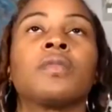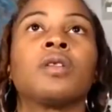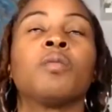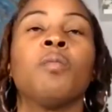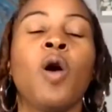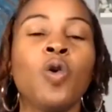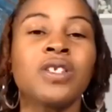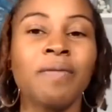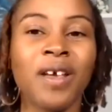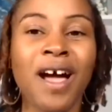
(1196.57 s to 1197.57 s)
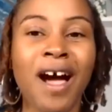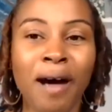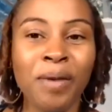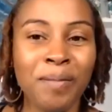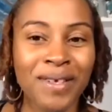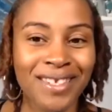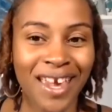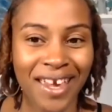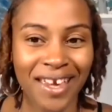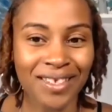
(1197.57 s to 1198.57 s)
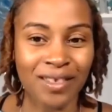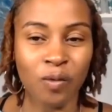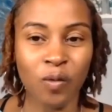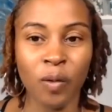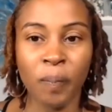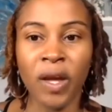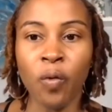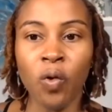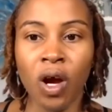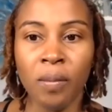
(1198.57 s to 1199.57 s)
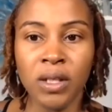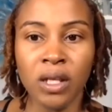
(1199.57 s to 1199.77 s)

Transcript: most of the common mistakes, what people come to